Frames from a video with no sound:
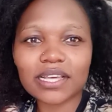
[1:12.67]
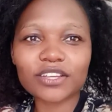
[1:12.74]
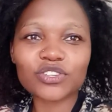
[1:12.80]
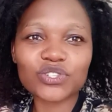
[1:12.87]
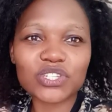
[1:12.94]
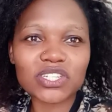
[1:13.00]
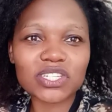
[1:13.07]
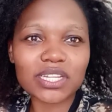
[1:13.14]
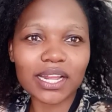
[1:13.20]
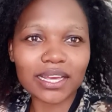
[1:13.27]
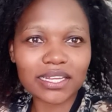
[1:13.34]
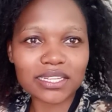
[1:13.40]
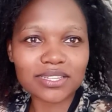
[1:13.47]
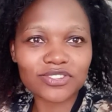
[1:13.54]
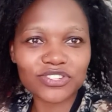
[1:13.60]
I should just
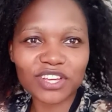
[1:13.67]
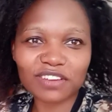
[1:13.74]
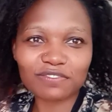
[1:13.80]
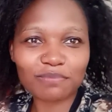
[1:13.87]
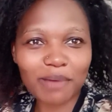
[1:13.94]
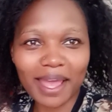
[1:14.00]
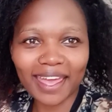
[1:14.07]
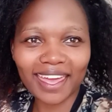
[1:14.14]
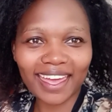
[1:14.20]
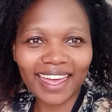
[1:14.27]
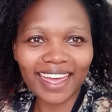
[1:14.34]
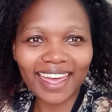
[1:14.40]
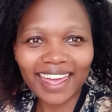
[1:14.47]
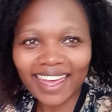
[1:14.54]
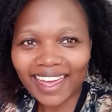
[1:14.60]
like shave my
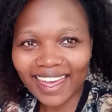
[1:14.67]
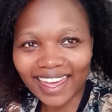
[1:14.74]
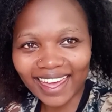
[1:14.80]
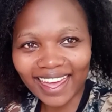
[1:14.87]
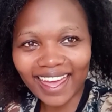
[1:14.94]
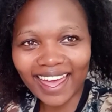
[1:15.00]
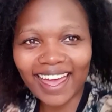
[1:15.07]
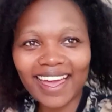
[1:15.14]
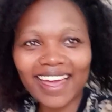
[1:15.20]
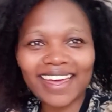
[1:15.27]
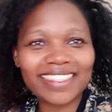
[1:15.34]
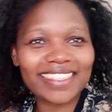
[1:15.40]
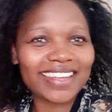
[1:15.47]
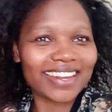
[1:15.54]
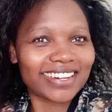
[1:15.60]
hair
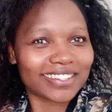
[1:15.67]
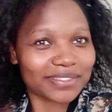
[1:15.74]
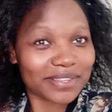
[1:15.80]
and then